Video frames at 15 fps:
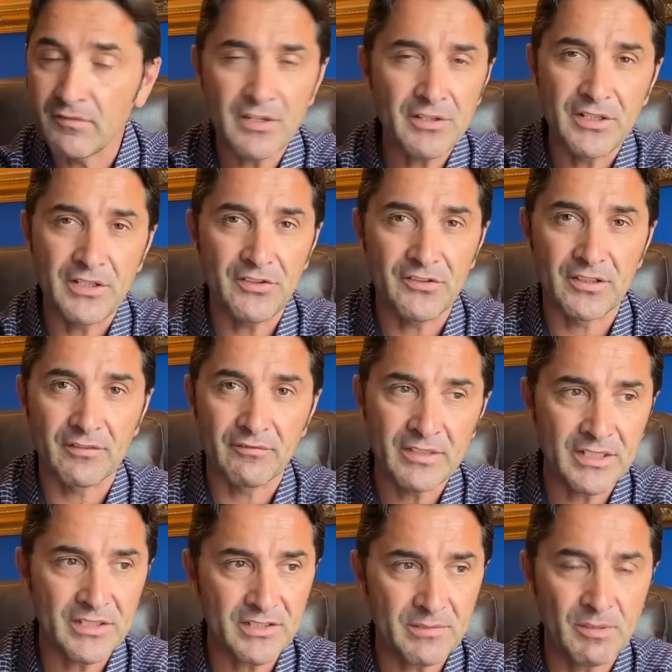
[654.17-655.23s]
Very easy,
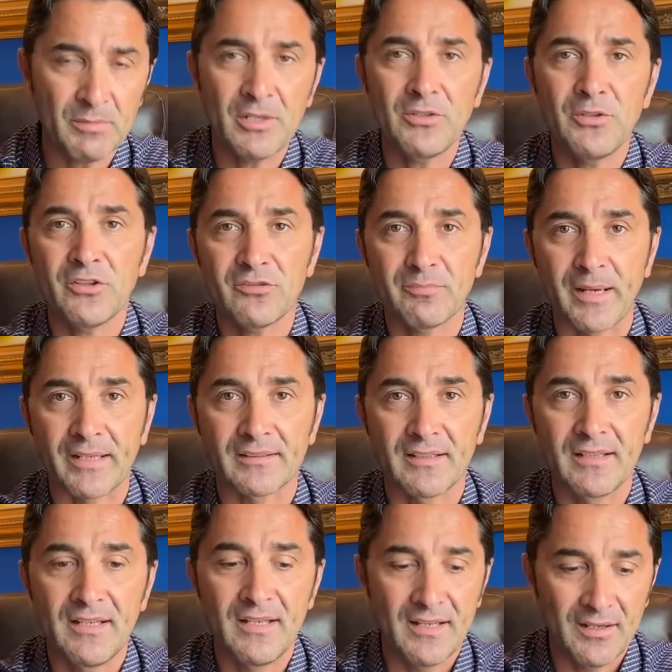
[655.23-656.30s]
very easy. But what do you
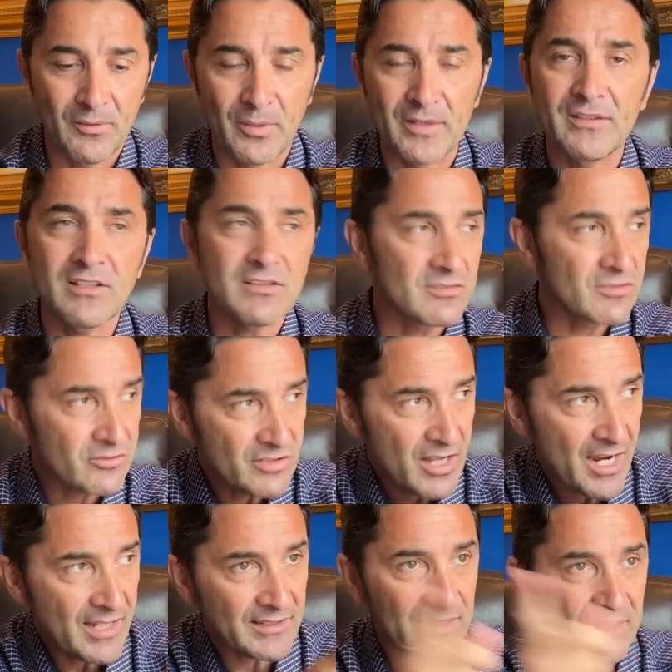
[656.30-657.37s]
expect? When this
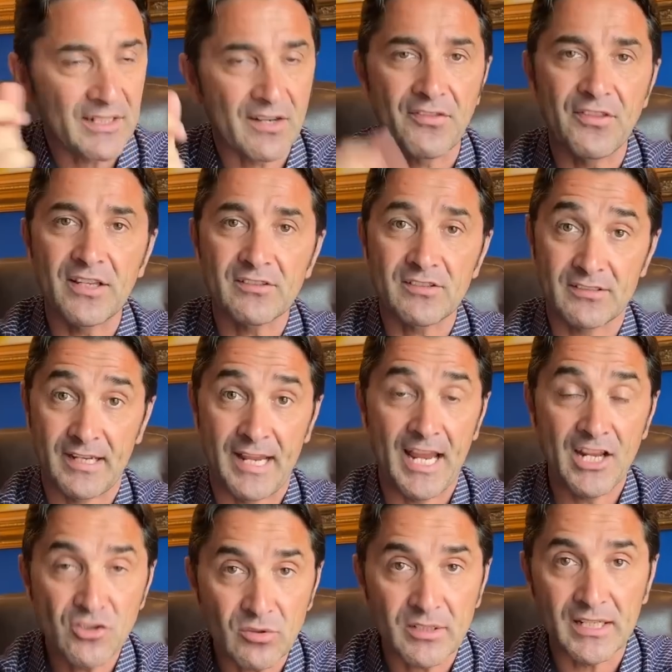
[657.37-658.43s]
society here thinks that
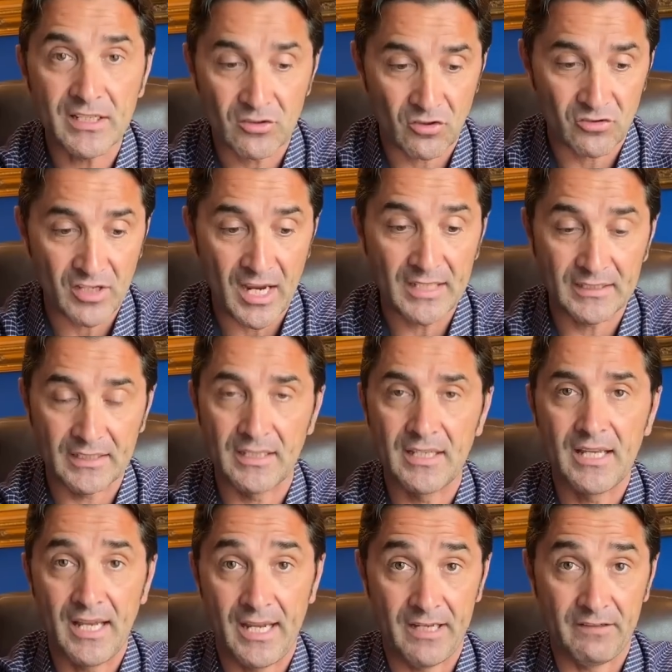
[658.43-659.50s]
an educated society
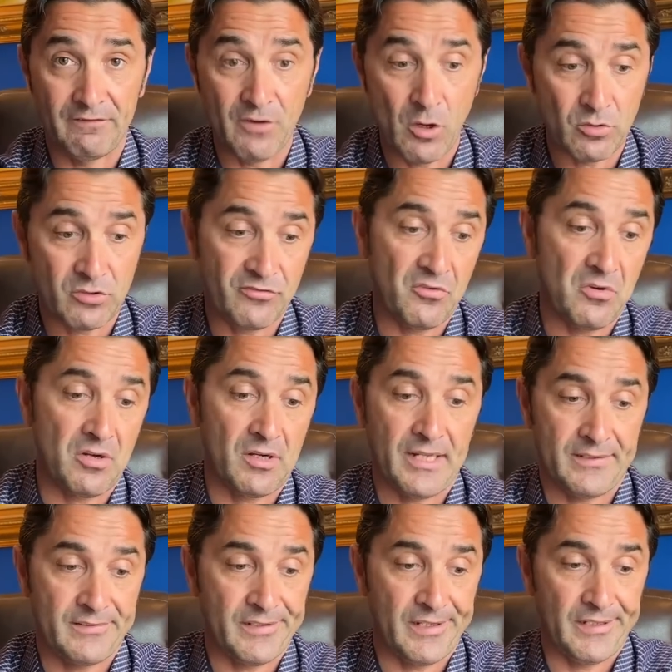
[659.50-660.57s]
and votes for,
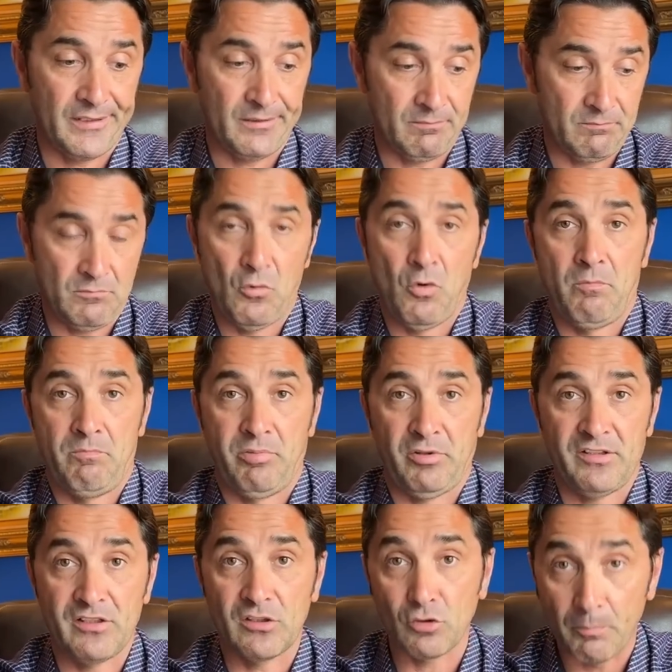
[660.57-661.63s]
let's say,
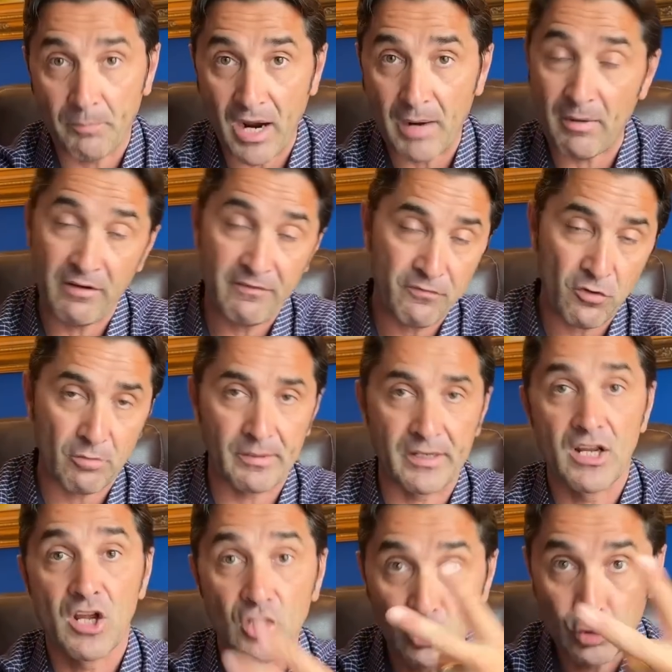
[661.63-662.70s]
President Obama,
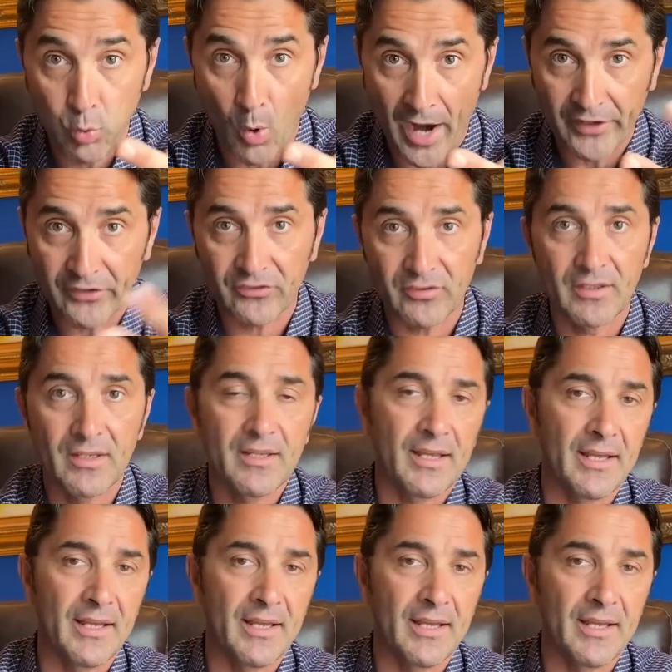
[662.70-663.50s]
former, twice,